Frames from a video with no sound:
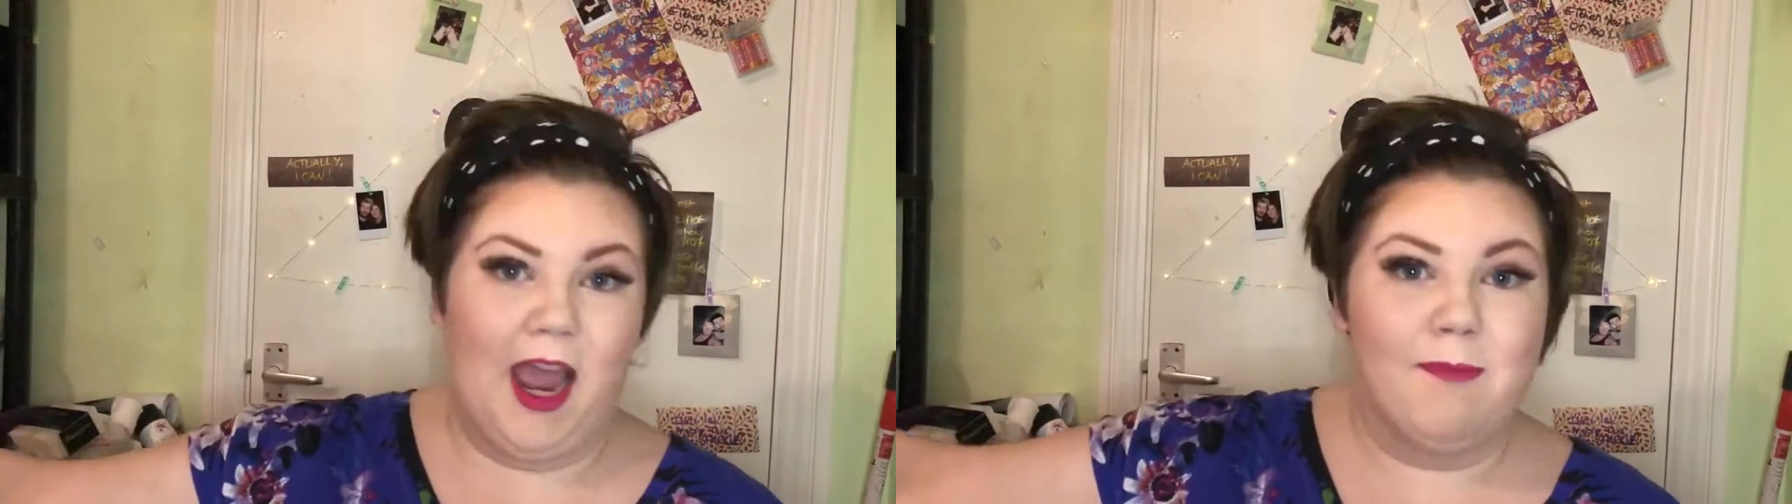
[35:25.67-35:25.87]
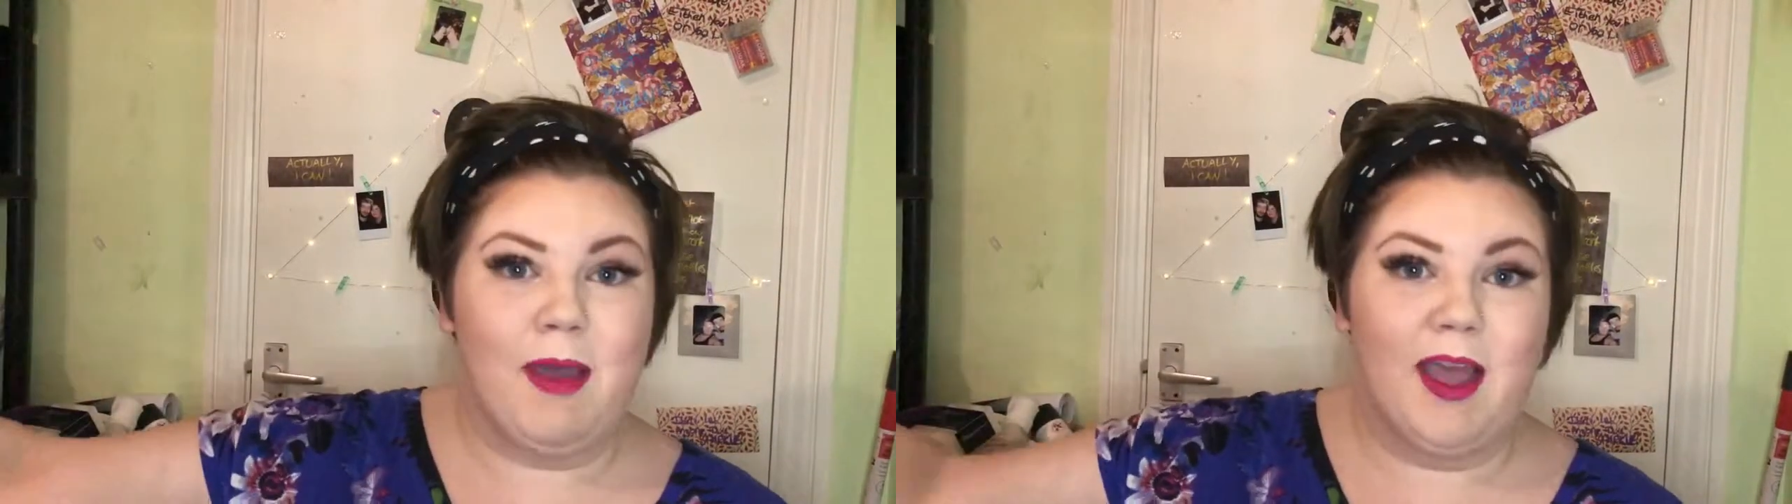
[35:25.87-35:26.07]

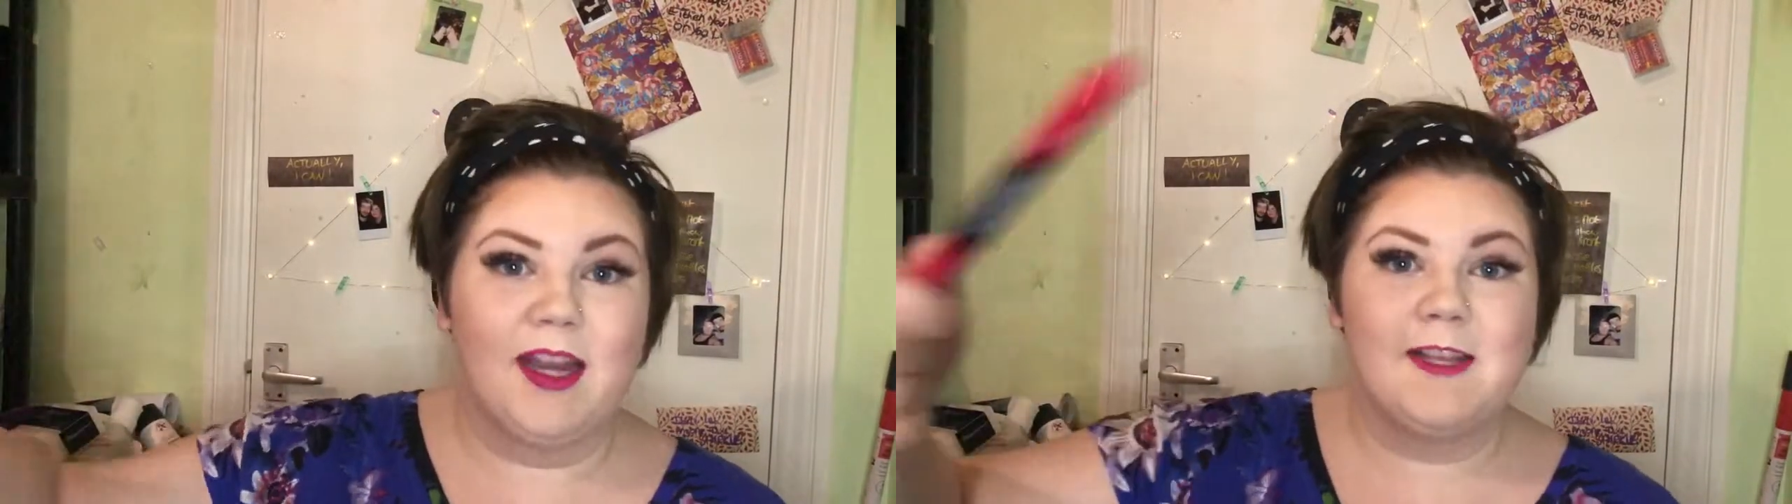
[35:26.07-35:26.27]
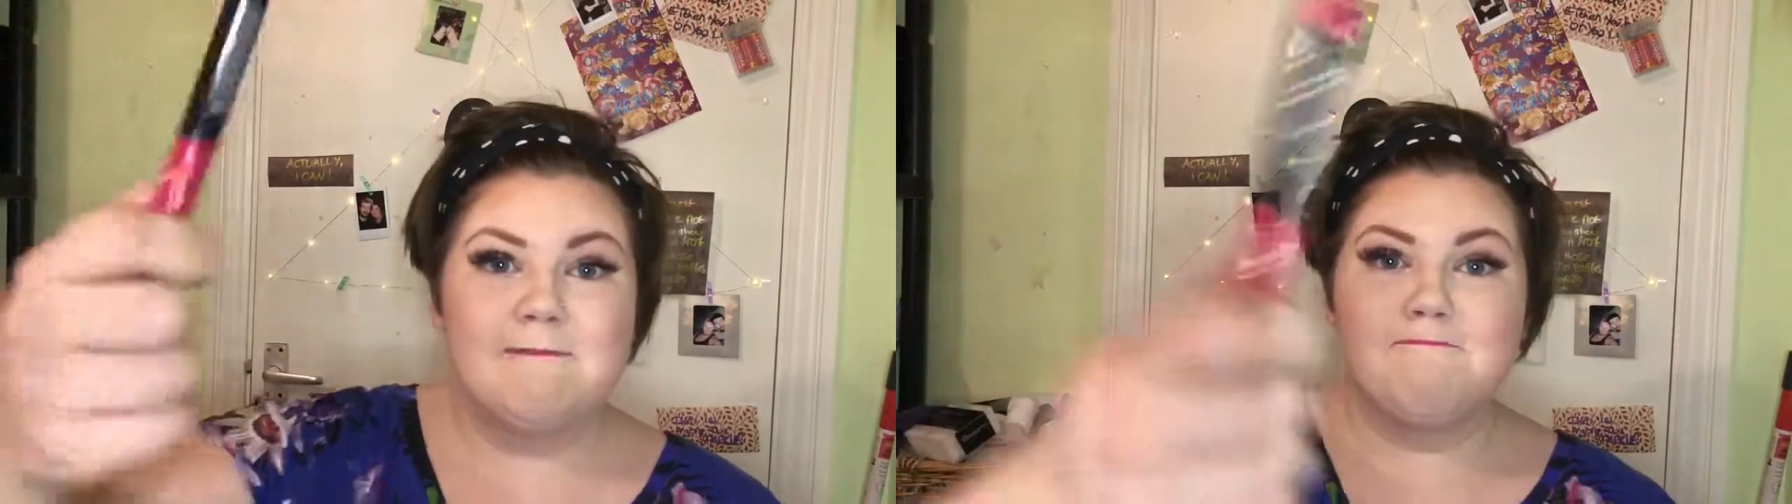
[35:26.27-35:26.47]

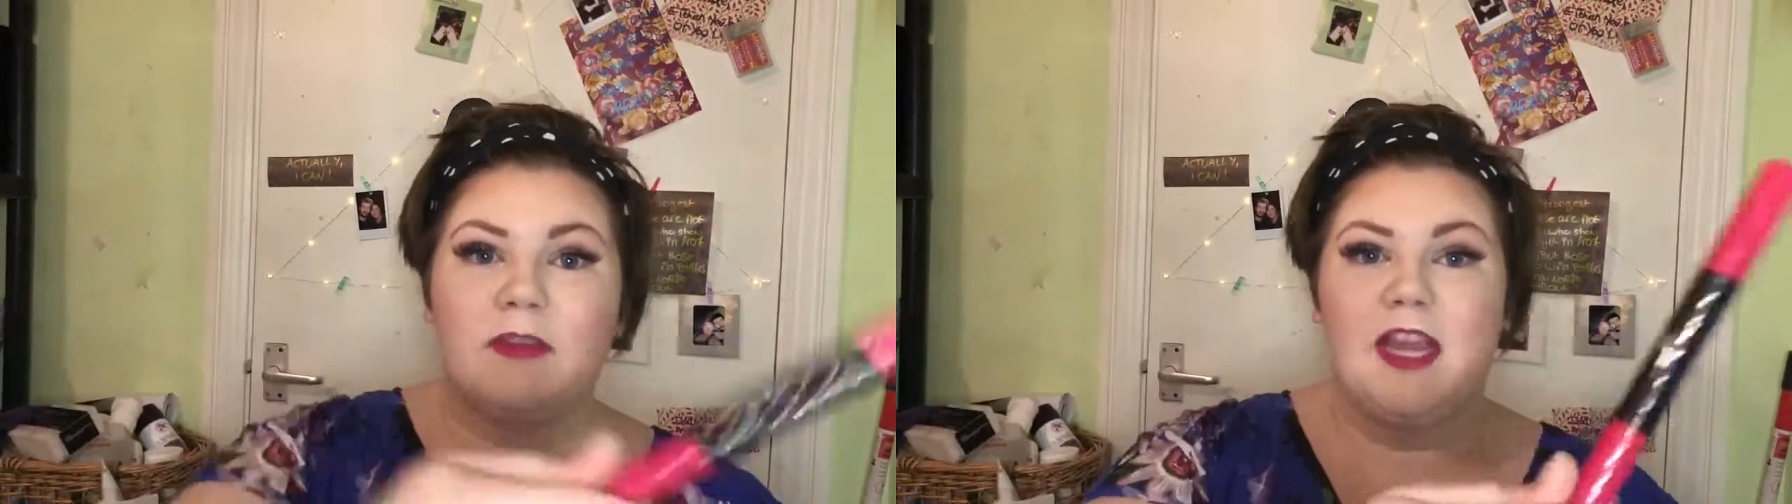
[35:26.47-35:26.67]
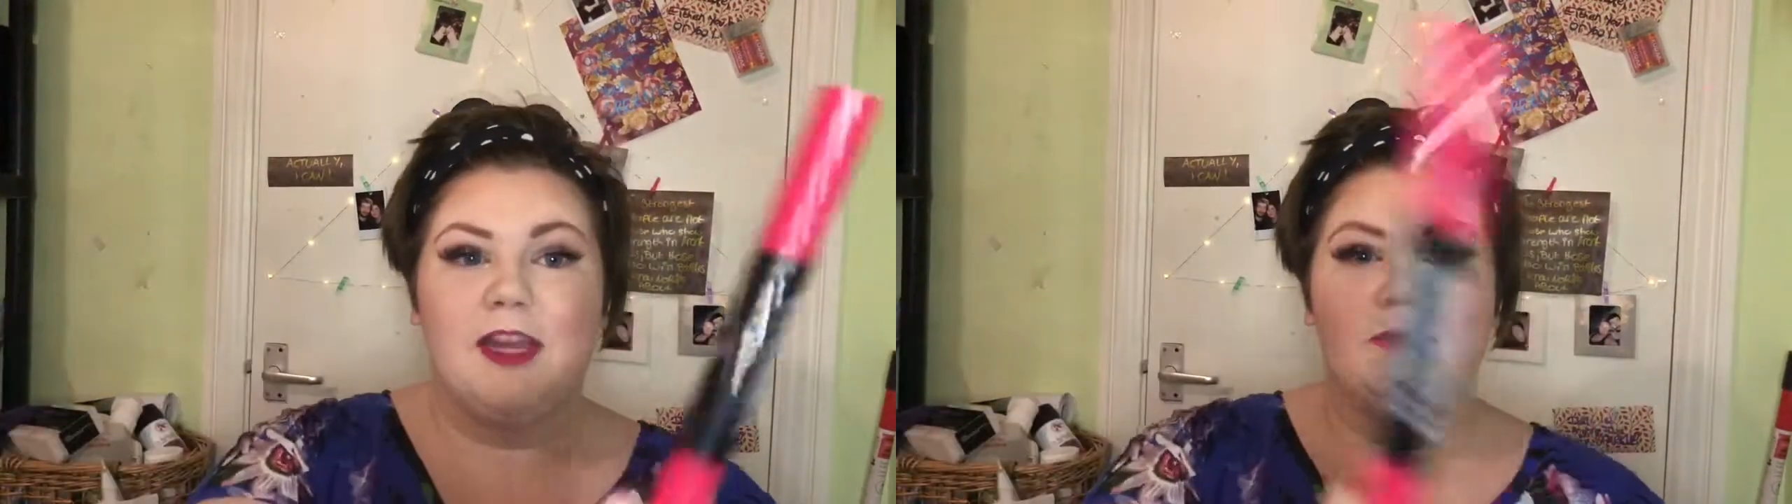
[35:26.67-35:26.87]
handbag,
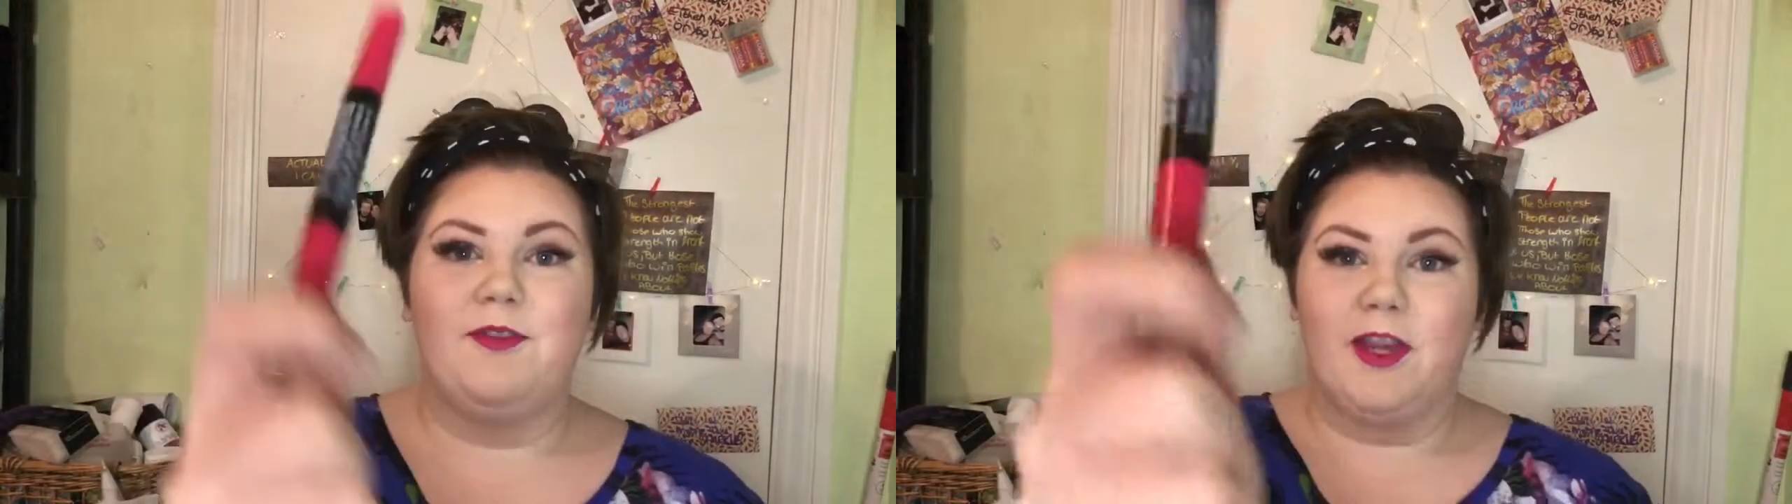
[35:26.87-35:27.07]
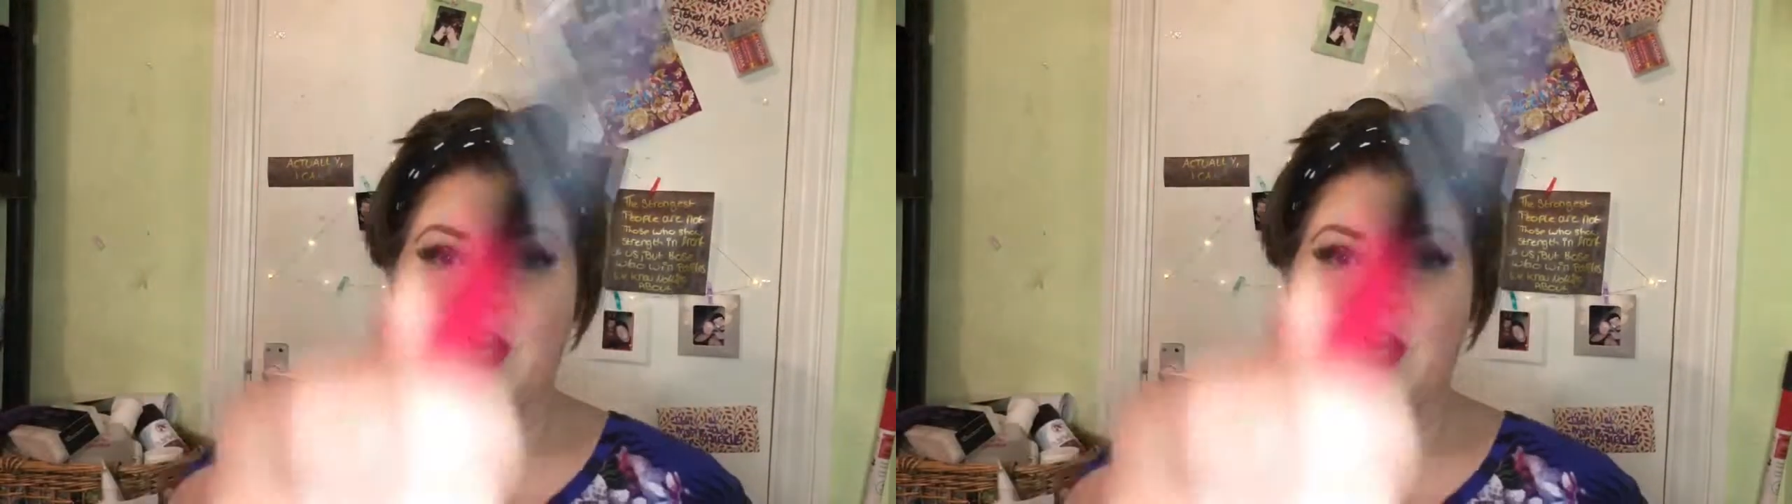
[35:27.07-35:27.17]
take it with you.